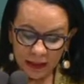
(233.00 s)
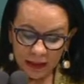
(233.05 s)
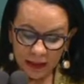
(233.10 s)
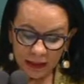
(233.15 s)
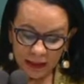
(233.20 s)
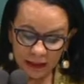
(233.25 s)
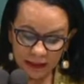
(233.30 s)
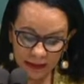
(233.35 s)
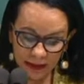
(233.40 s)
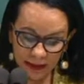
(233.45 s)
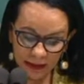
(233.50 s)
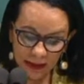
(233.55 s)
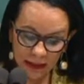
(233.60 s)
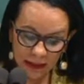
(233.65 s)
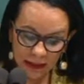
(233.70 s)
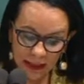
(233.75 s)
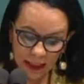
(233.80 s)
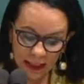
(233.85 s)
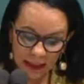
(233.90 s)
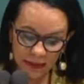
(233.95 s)
In Sydney,
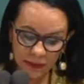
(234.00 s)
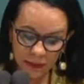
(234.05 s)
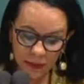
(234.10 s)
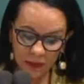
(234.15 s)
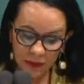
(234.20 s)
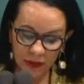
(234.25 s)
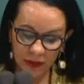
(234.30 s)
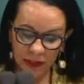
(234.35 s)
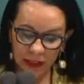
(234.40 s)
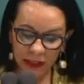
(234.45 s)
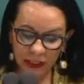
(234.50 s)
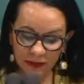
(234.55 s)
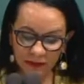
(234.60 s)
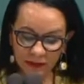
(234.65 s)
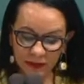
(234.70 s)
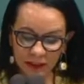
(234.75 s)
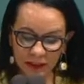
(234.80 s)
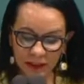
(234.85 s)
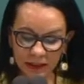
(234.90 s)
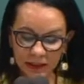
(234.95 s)
it takes more than
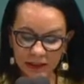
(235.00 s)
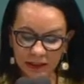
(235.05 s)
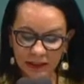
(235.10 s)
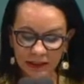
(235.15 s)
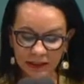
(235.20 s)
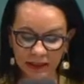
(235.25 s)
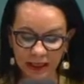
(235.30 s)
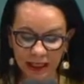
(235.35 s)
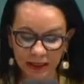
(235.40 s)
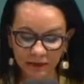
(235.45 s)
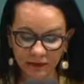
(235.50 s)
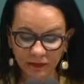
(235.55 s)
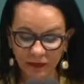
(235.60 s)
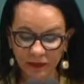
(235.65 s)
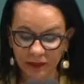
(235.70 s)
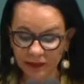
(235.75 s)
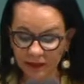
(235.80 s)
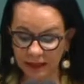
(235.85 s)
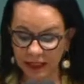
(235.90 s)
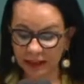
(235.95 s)
11 years to save for
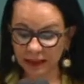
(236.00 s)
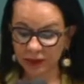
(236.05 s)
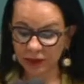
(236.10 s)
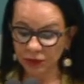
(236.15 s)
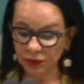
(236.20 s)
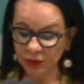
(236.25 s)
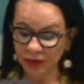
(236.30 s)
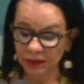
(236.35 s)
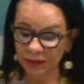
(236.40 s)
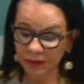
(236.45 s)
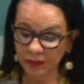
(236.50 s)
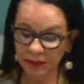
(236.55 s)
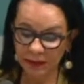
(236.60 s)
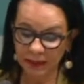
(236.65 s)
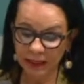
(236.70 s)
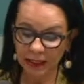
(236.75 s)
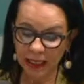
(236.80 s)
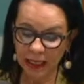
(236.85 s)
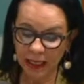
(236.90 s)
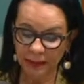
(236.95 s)
a standard
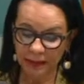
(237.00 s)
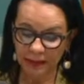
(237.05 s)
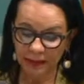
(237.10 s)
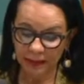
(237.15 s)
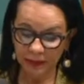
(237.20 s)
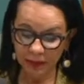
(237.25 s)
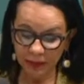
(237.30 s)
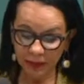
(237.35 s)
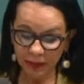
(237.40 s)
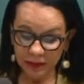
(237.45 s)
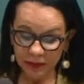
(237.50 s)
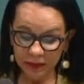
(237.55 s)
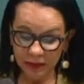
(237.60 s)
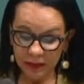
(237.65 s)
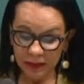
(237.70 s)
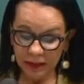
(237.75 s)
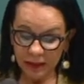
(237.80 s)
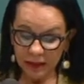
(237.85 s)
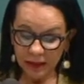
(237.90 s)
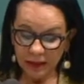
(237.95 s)
20% housing
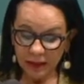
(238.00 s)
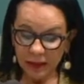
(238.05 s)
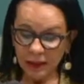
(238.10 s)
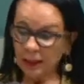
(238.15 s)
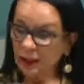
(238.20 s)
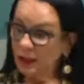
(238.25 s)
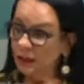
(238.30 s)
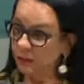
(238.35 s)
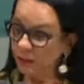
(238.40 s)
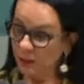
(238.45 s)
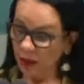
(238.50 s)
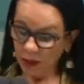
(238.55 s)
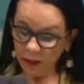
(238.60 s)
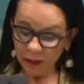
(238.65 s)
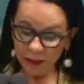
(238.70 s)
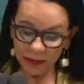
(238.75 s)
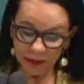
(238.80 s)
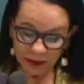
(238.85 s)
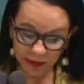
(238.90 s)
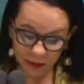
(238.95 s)
deposit. In
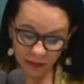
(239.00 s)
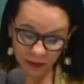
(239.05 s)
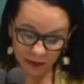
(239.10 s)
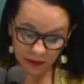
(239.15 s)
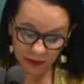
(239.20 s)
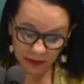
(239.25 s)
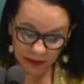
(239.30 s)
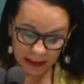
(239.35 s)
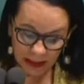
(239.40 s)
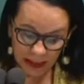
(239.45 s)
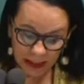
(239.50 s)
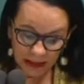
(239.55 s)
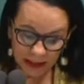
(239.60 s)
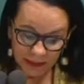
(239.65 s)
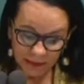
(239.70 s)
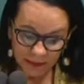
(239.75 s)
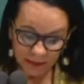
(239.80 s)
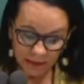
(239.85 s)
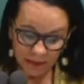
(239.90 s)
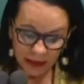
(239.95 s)
Melbourne, it's more than
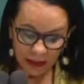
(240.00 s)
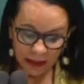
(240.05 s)
10.